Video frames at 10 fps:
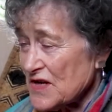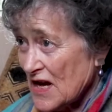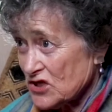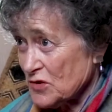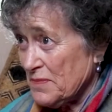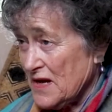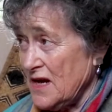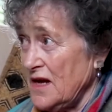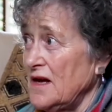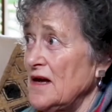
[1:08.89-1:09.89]
It had to be
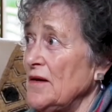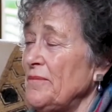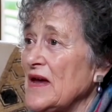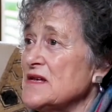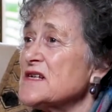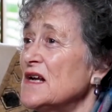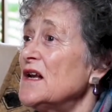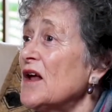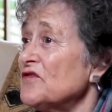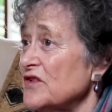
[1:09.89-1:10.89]
based in
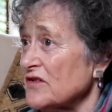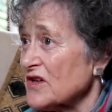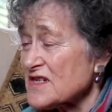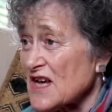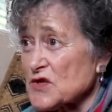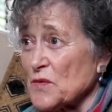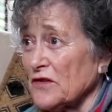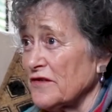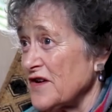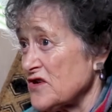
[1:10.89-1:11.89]
London because that's where
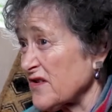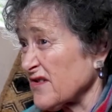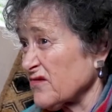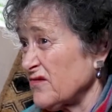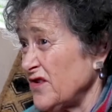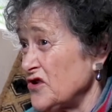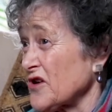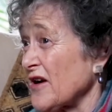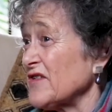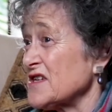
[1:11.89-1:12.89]
the
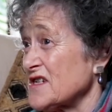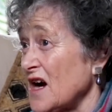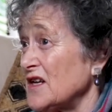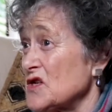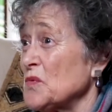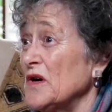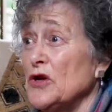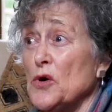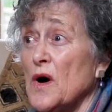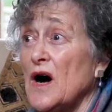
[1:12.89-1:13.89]
photographic stylists were
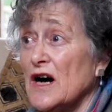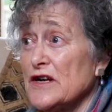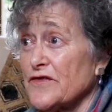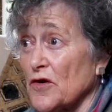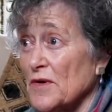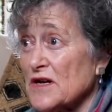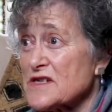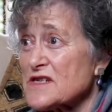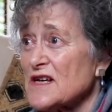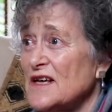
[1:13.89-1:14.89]
who hired from
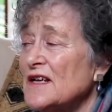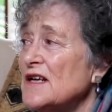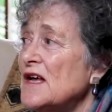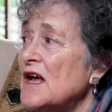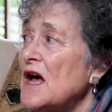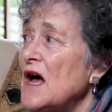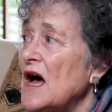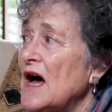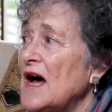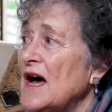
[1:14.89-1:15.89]
us.
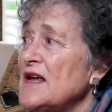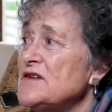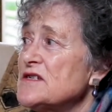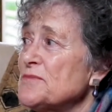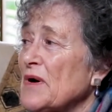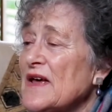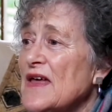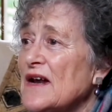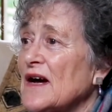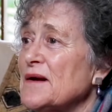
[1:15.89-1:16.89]
And by
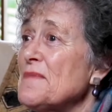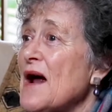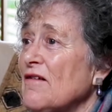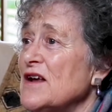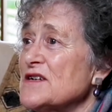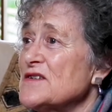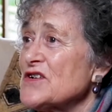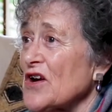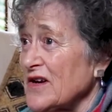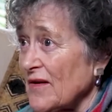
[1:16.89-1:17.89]
then I'd married and
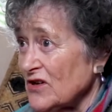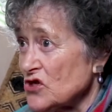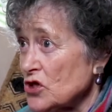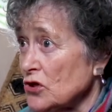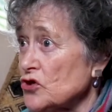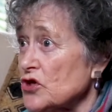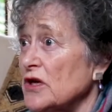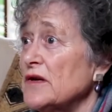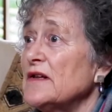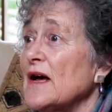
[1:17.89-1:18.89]
started having
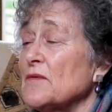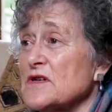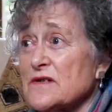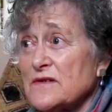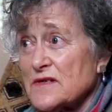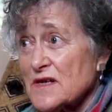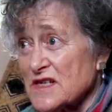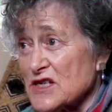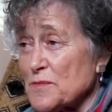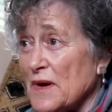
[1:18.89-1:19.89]
children, and that was
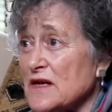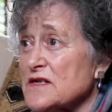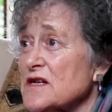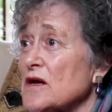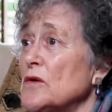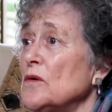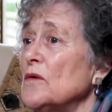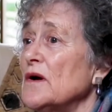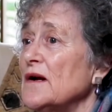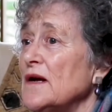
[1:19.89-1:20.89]
Sussex based.
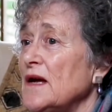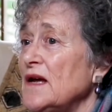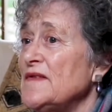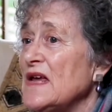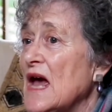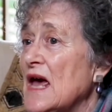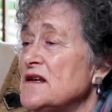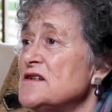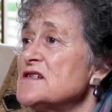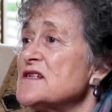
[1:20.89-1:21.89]
So in the
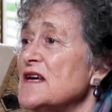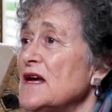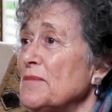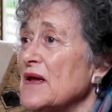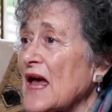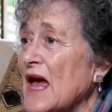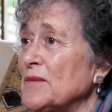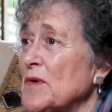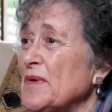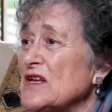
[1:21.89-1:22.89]
end, it
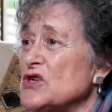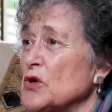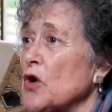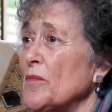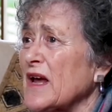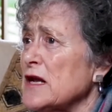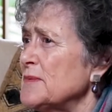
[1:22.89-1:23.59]
became a bit too complicated.